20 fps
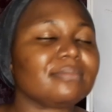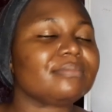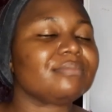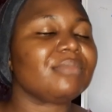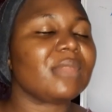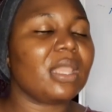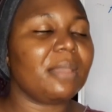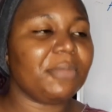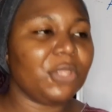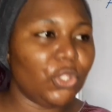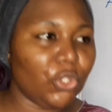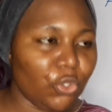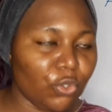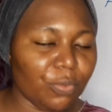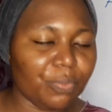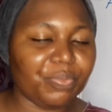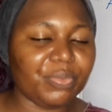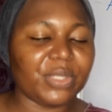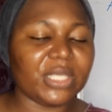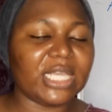maybe new
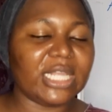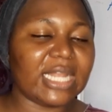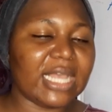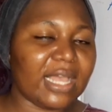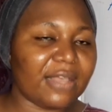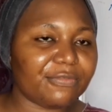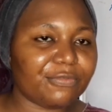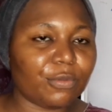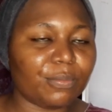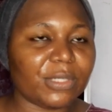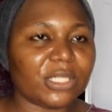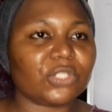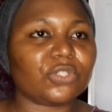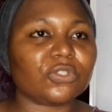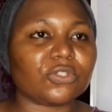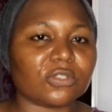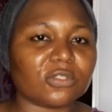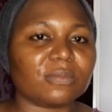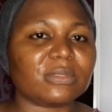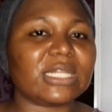beginner
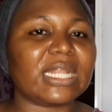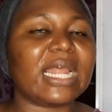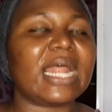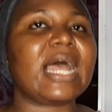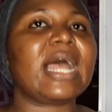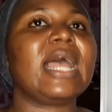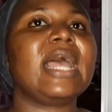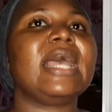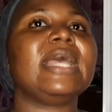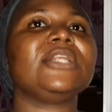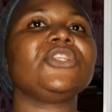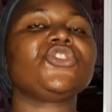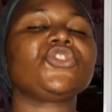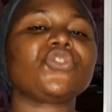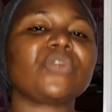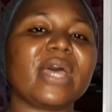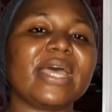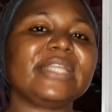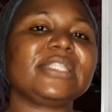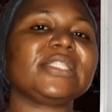formulators or something like that.
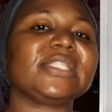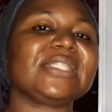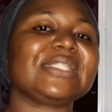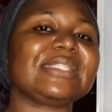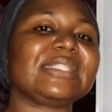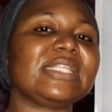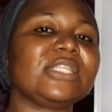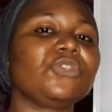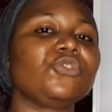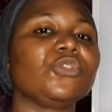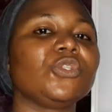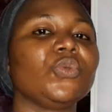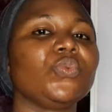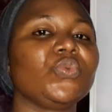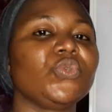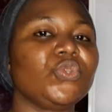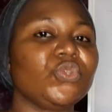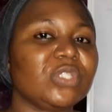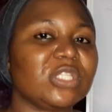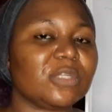Try to stick to the
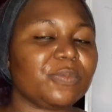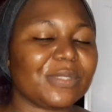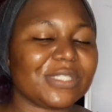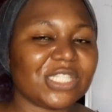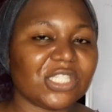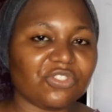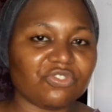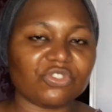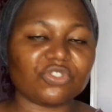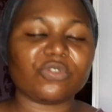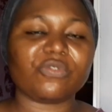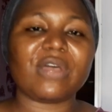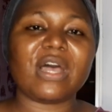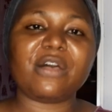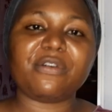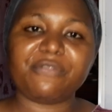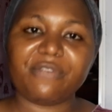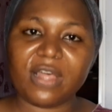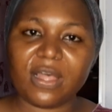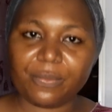usage percentage of
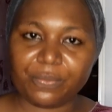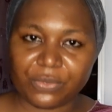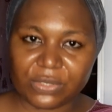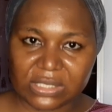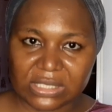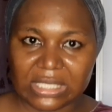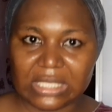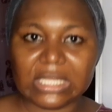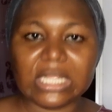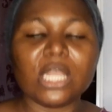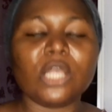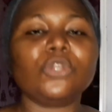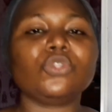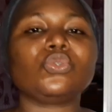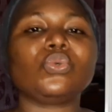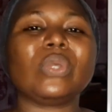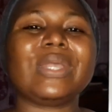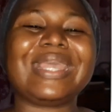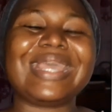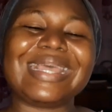alpha arbutin
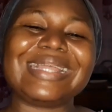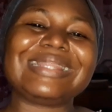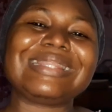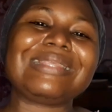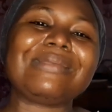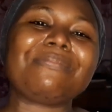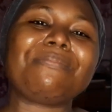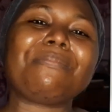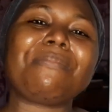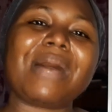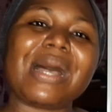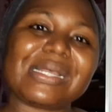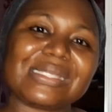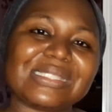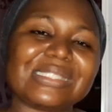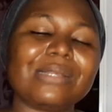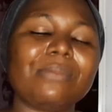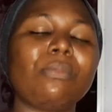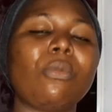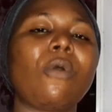to get the
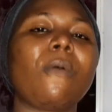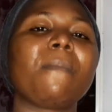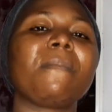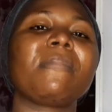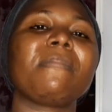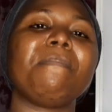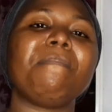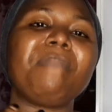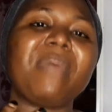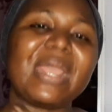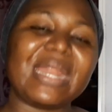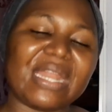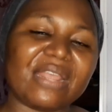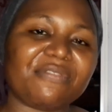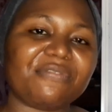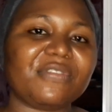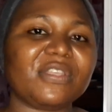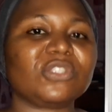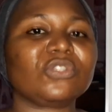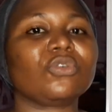maximum
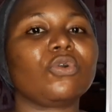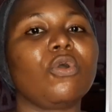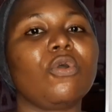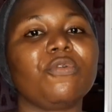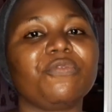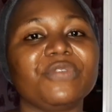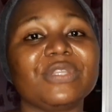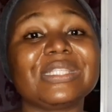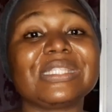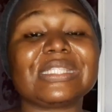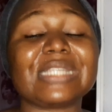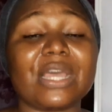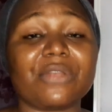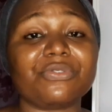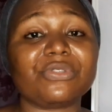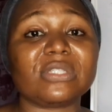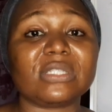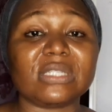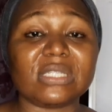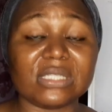benefit of its
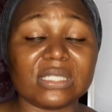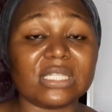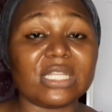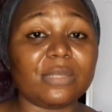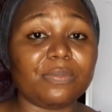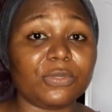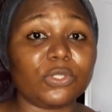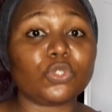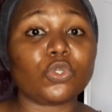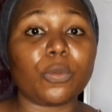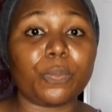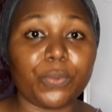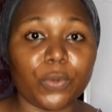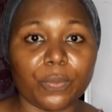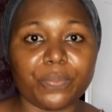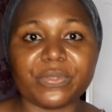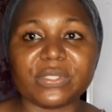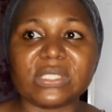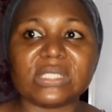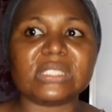tyrosinase inhibitor
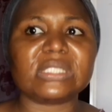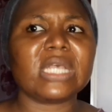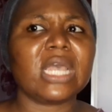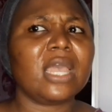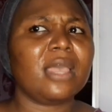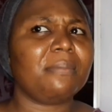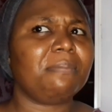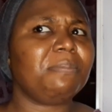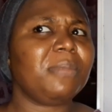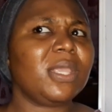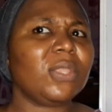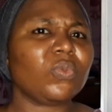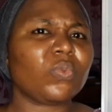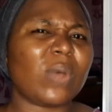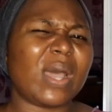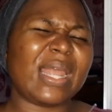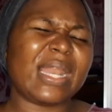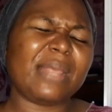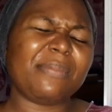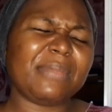properties.
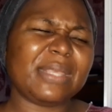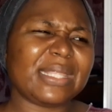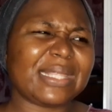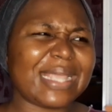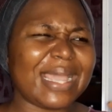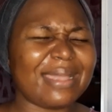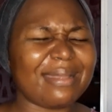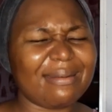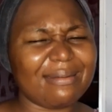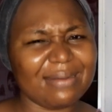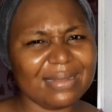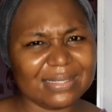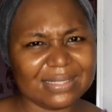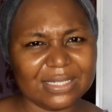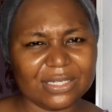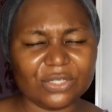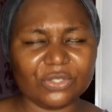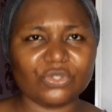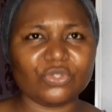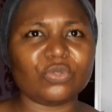Meanwhile, let me digress a
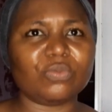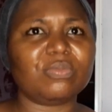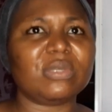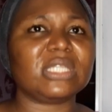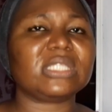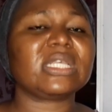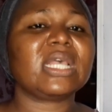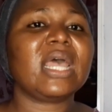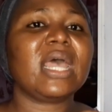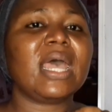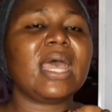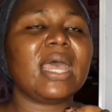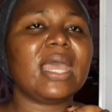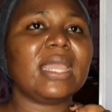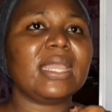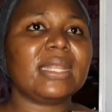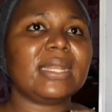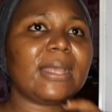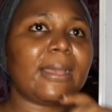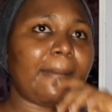little bit.
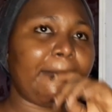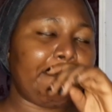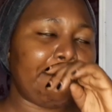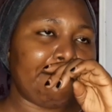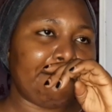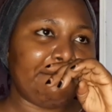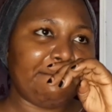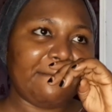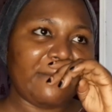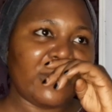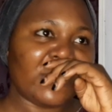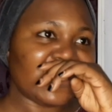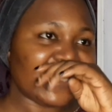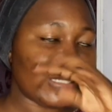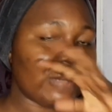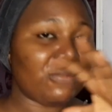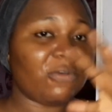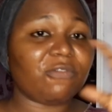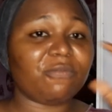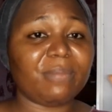In
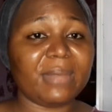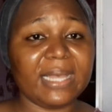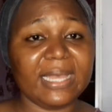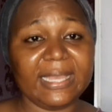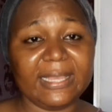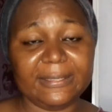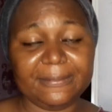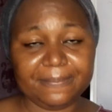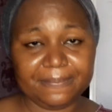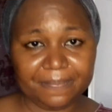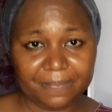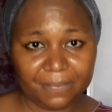some of my